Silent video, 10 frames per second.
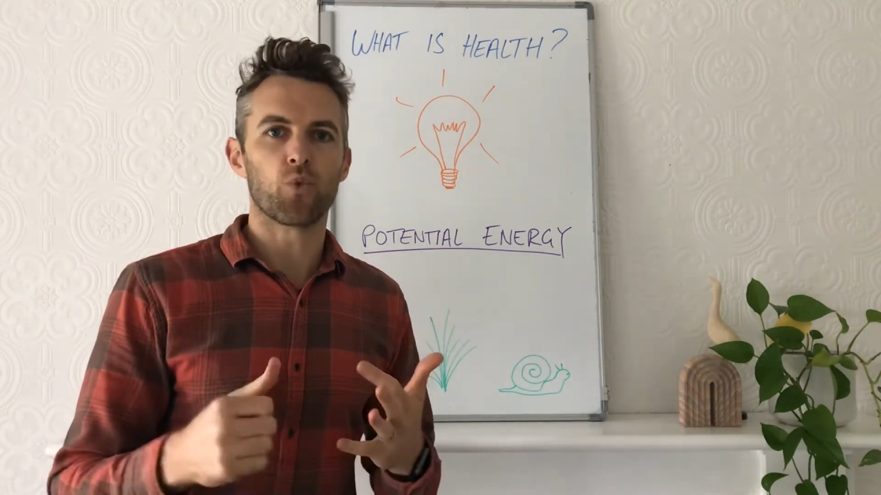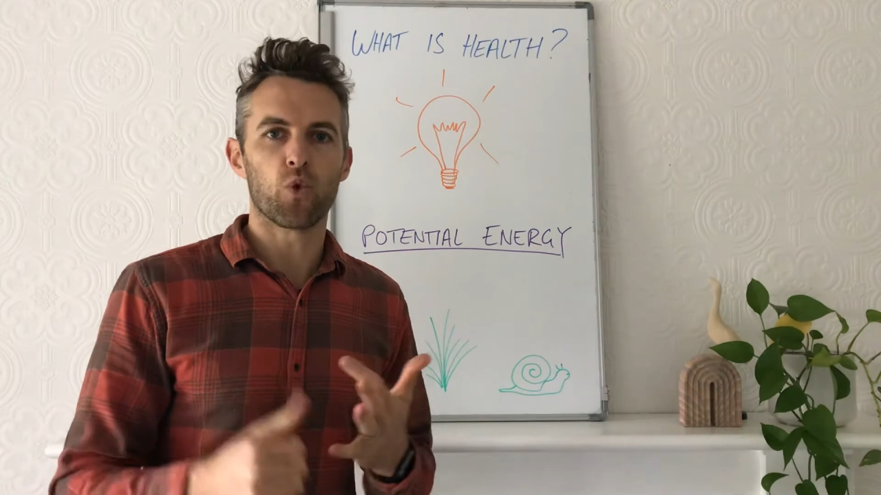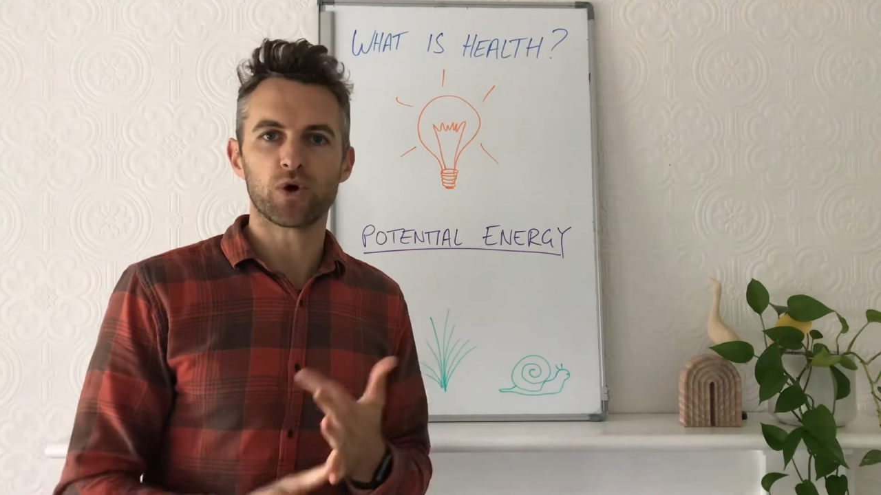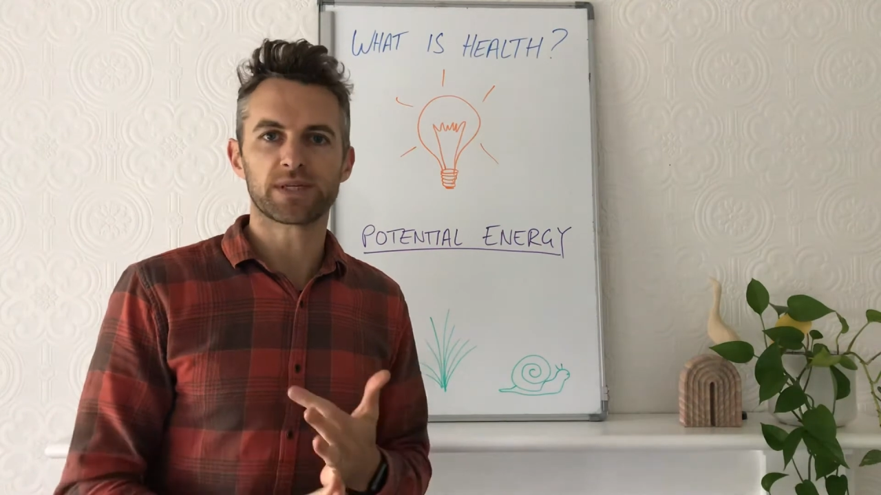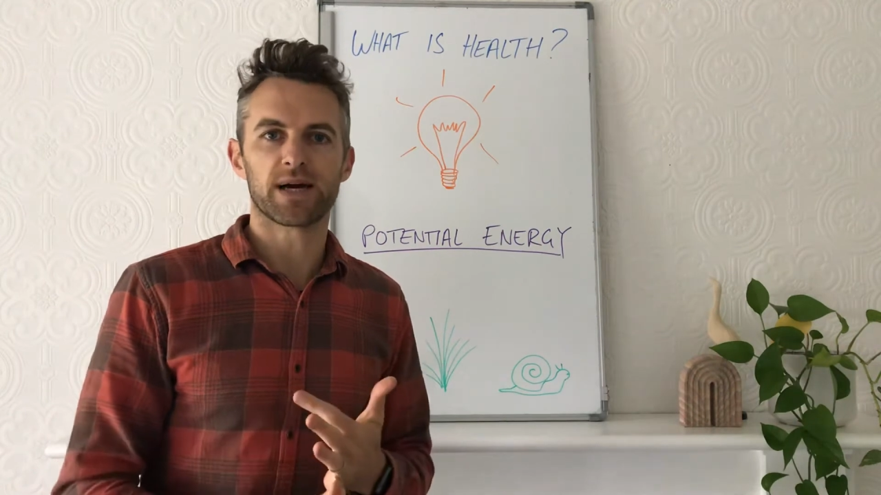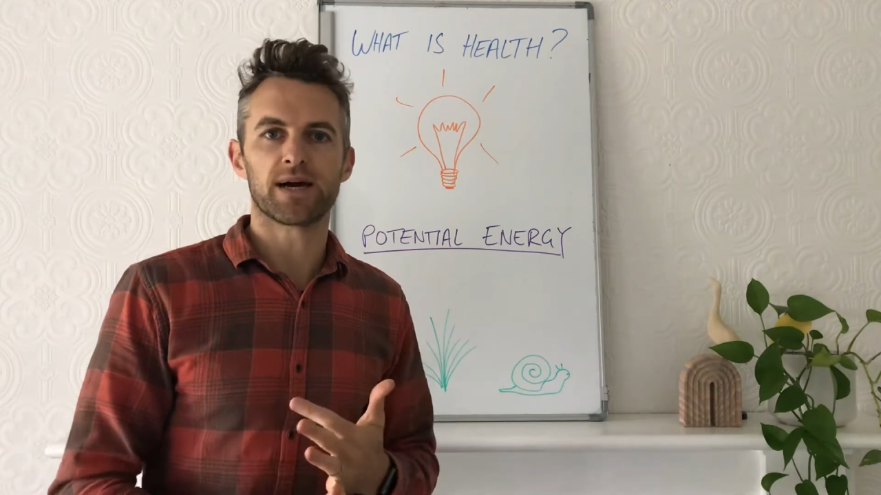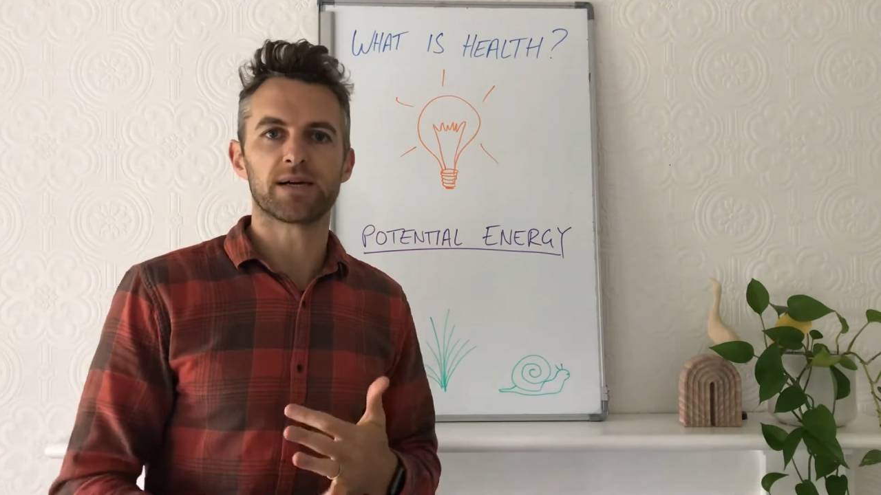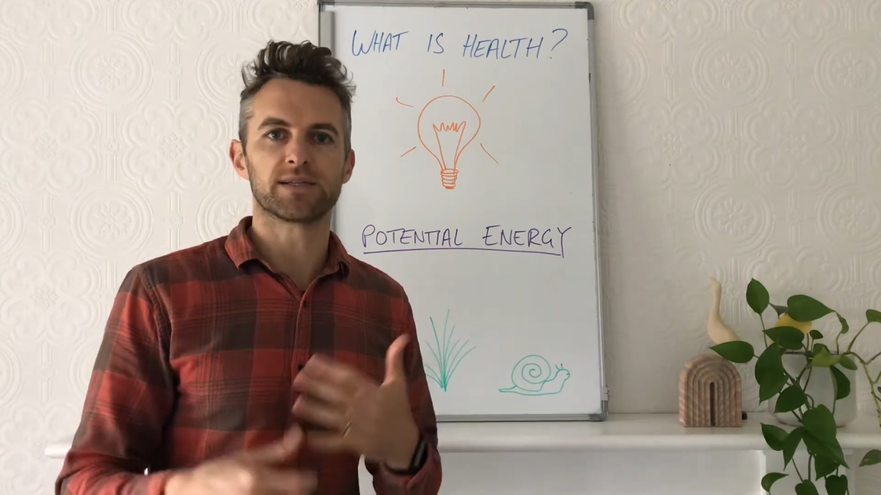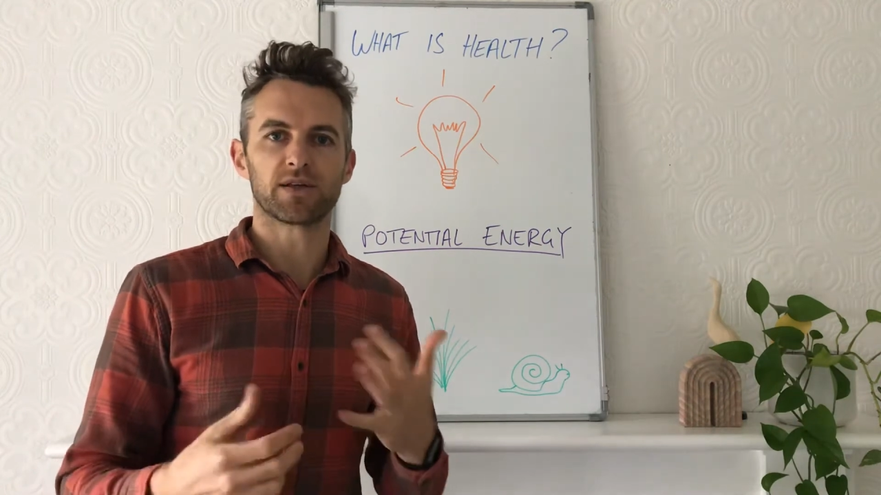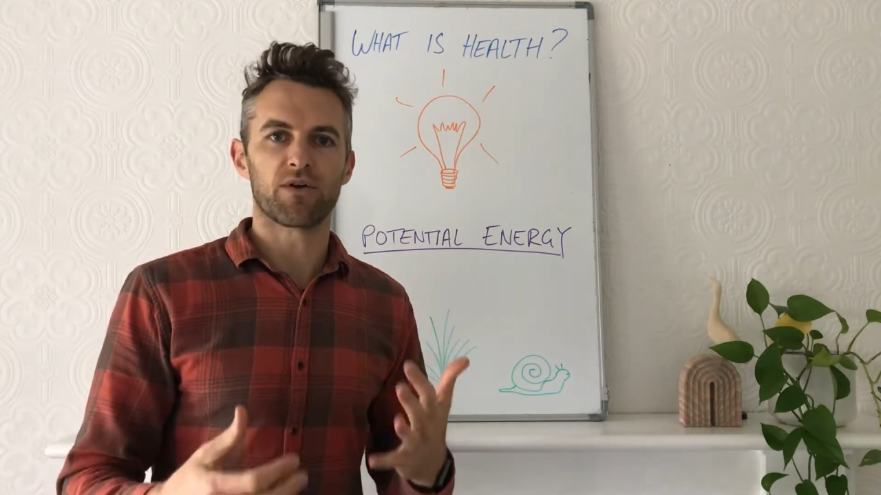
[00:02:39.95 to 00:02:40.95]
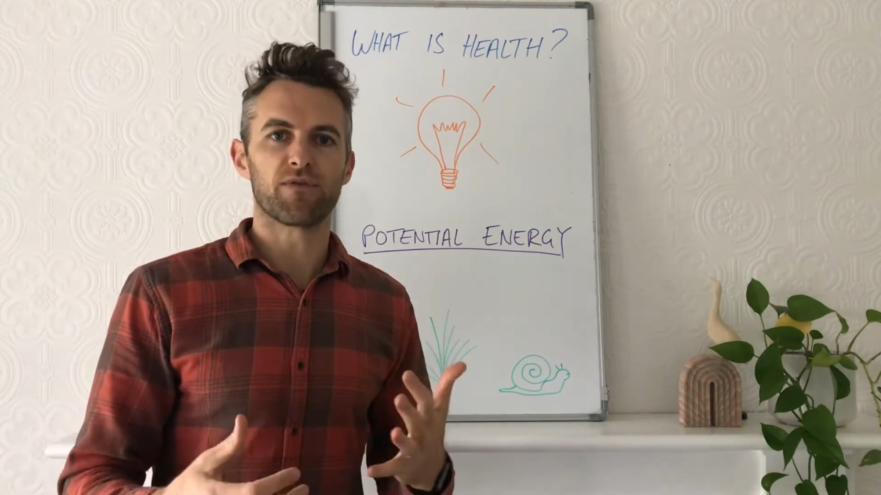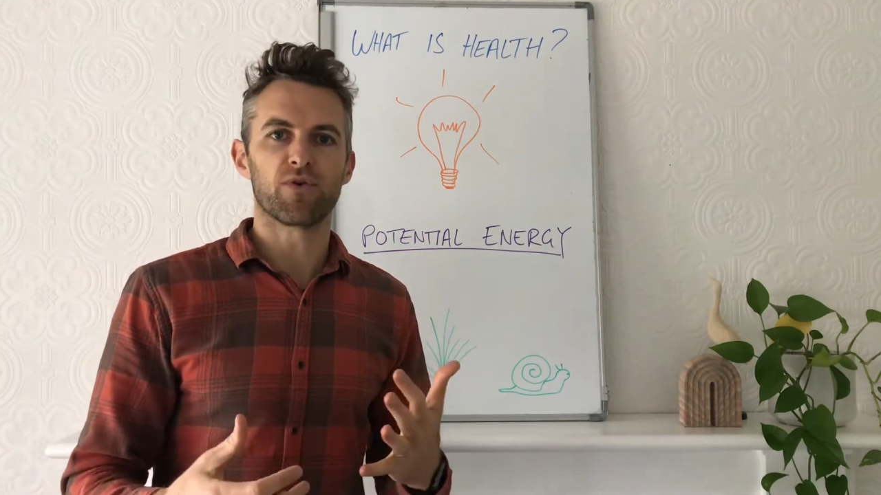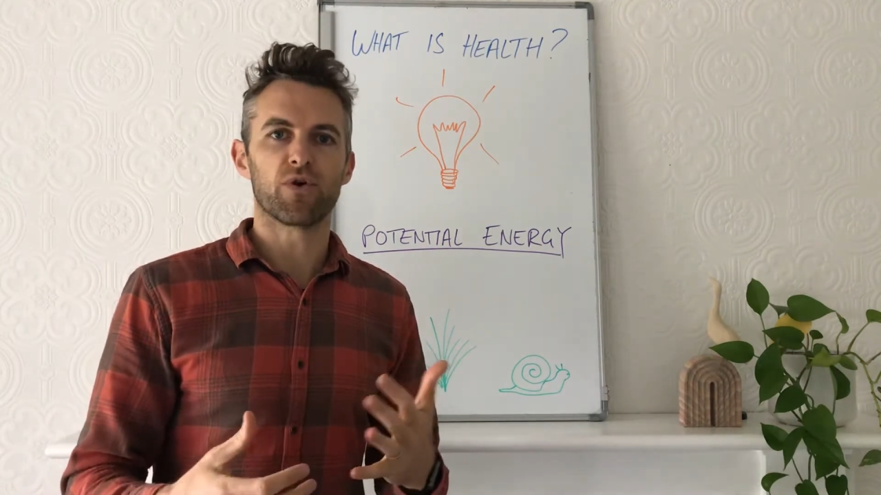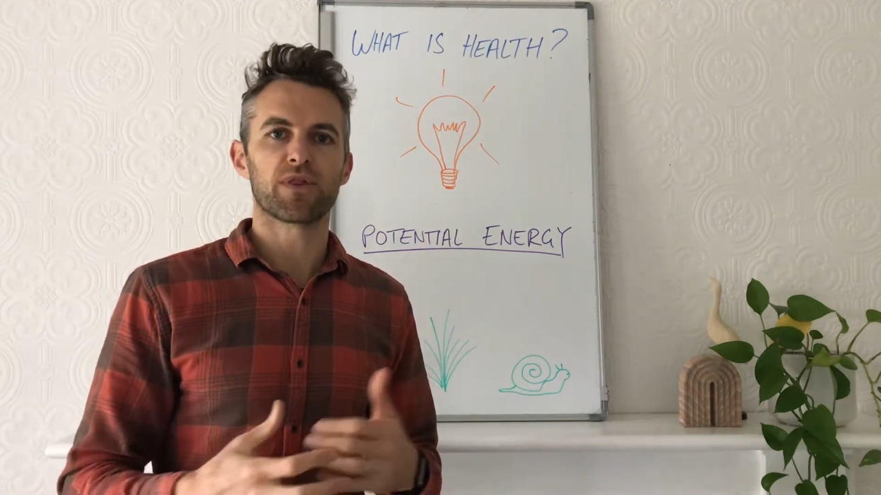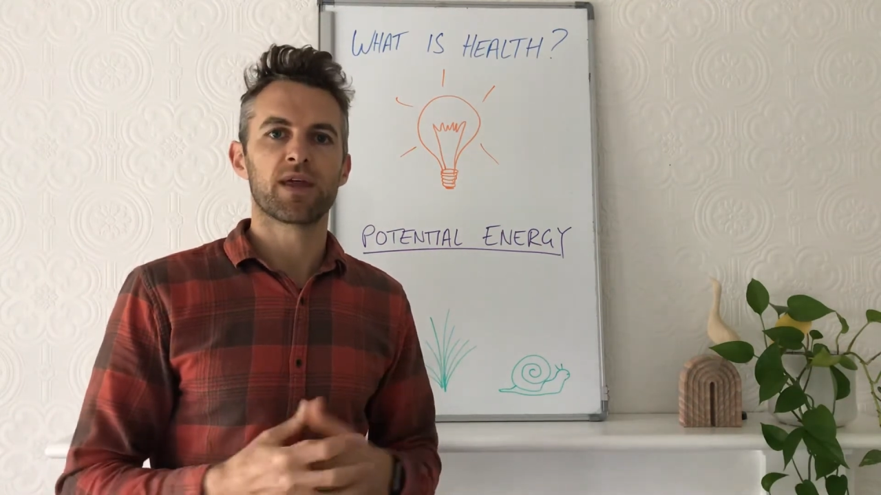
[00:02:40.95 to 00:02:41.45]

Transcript: water, and so forth.